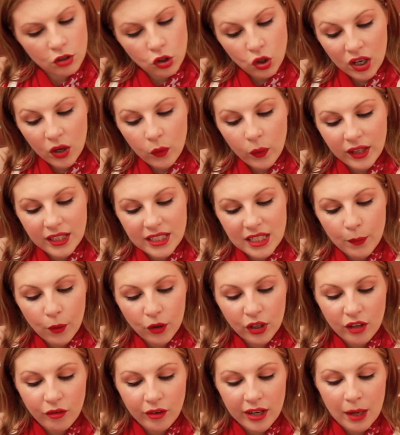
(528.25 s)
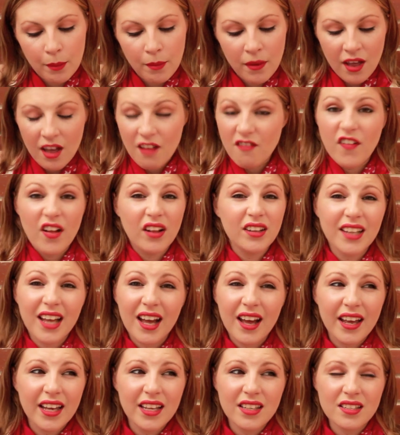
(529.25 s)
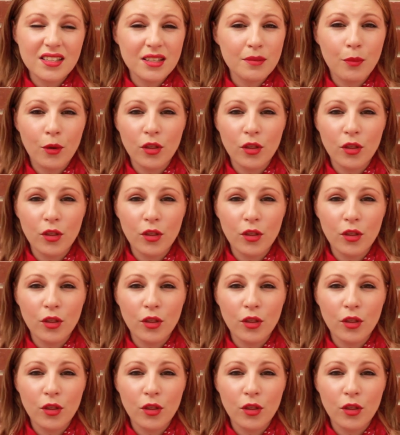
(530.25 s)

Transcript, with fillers: Tranquility body cream, felt nice,